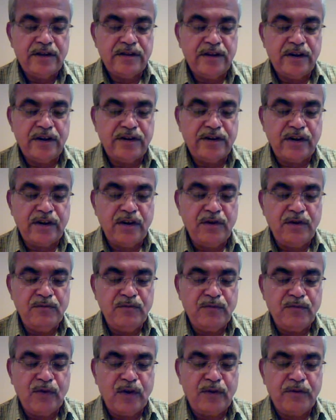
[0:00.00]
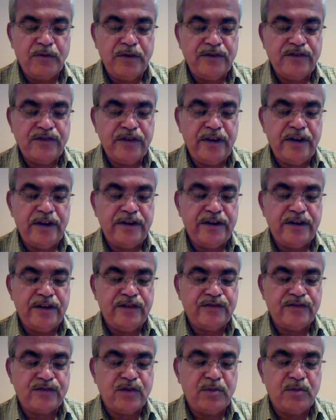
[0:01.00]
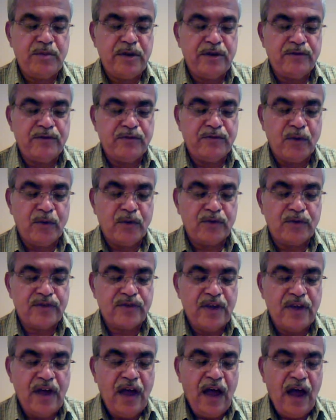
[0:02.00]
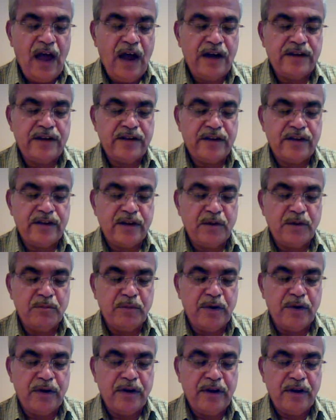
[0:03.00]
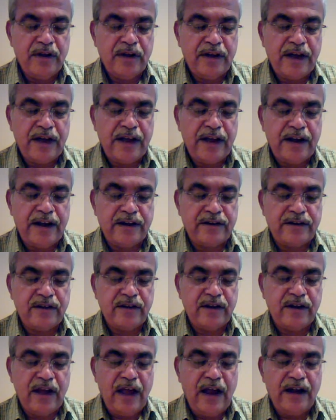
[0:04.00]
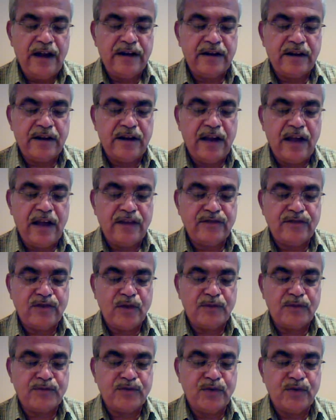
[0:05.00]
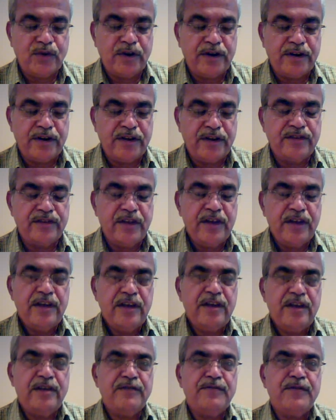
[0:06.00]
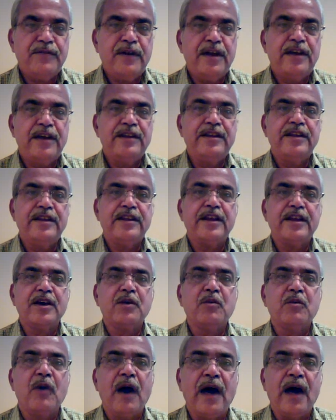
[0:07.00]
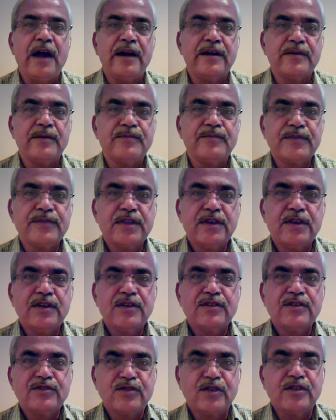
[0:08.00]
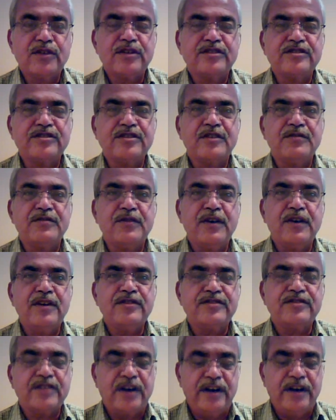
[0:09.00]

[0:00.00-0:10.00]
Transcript: the term for which it is to be enforced, and the number, character and class of sureties if any required. So this is the first